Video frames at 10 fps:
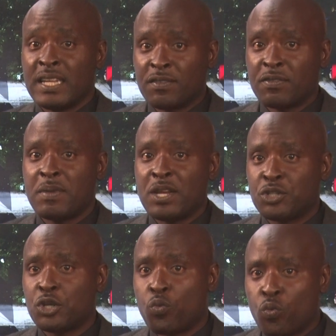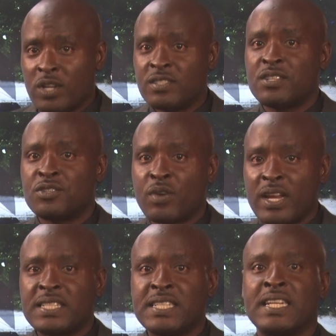The information was
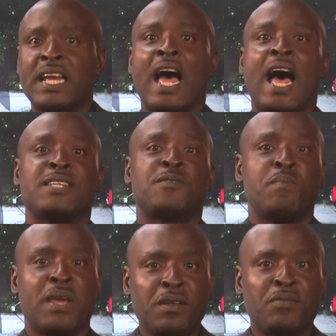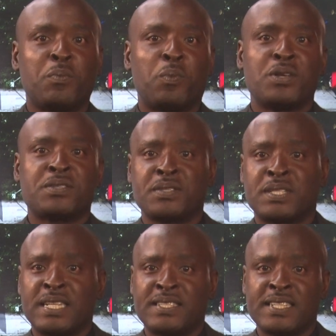discredited, as many of the
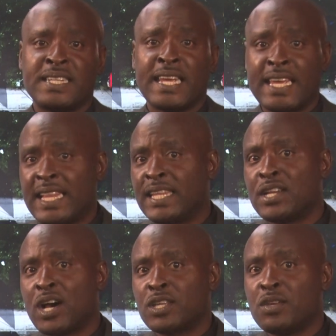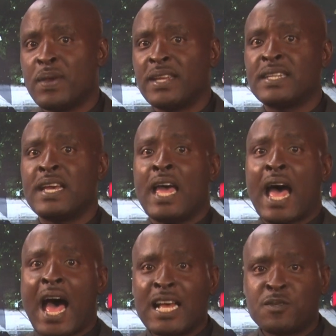persons listed in the document
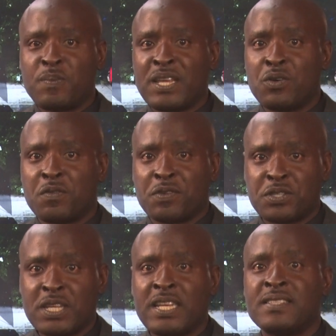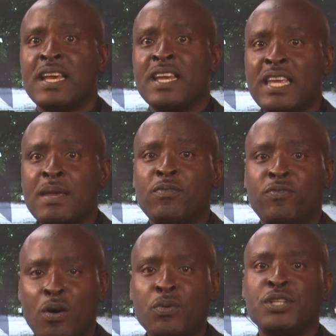as being overseas came
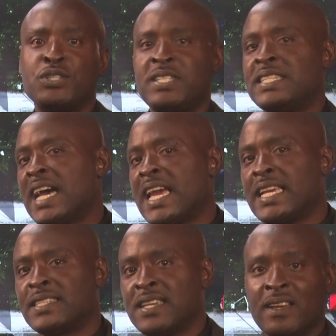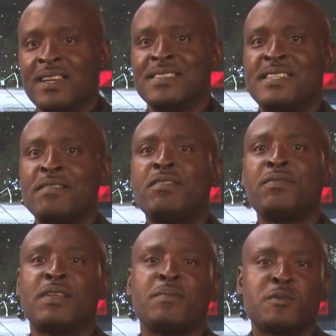forward to deny it. Several
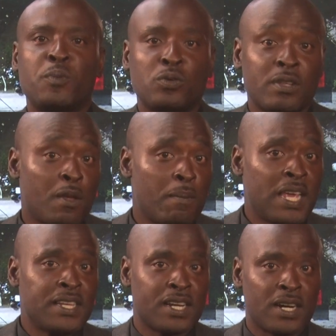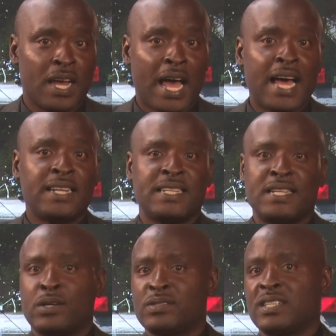of them spoke to the media and
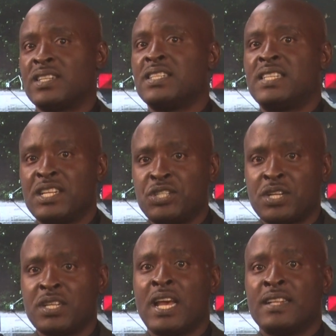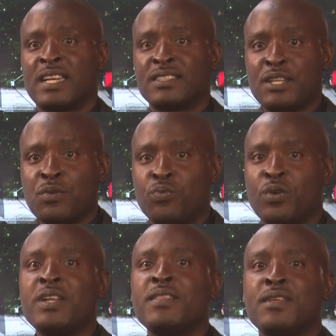denounced the contention that they
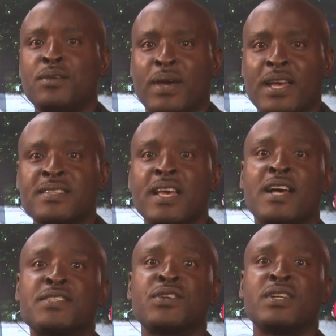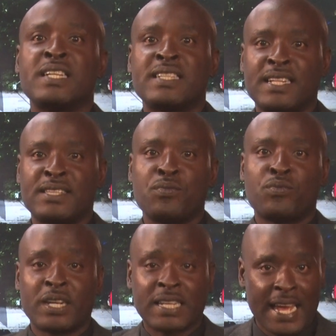were in the US, asserting that they
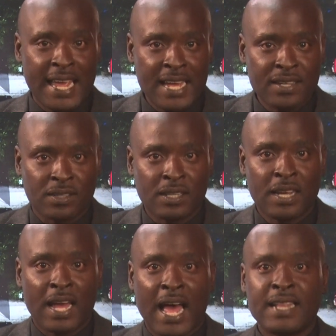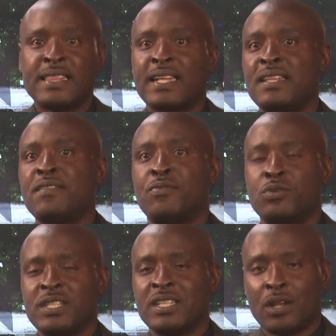were in Guyana and that they
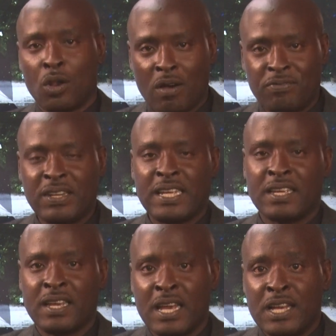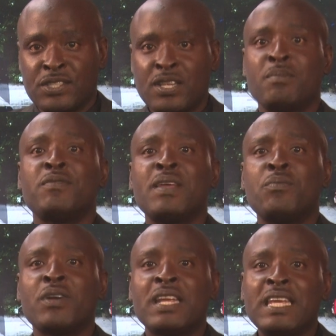voted lawfully. Some of them
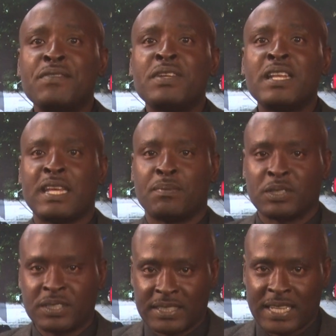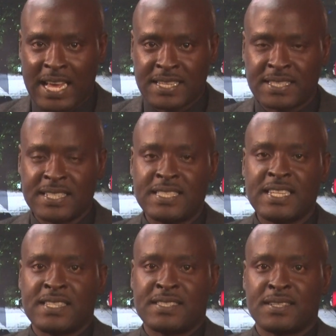were even labeled as
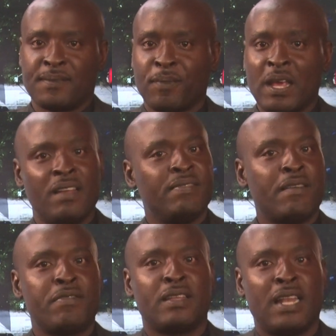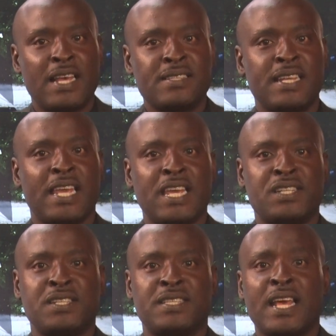deceased. Nevertheless, the
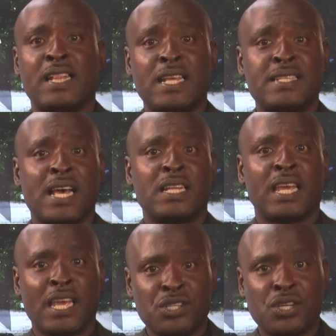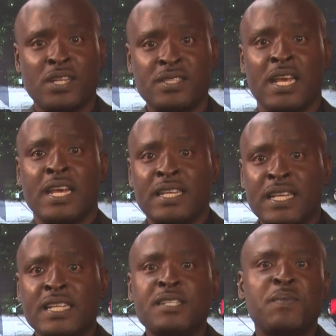AG said these allegations
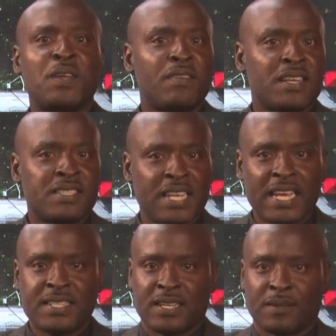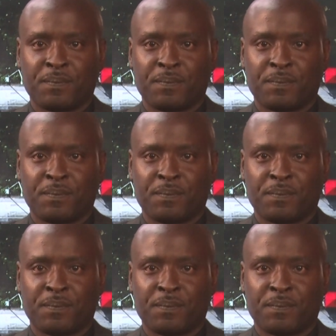need to be investigated.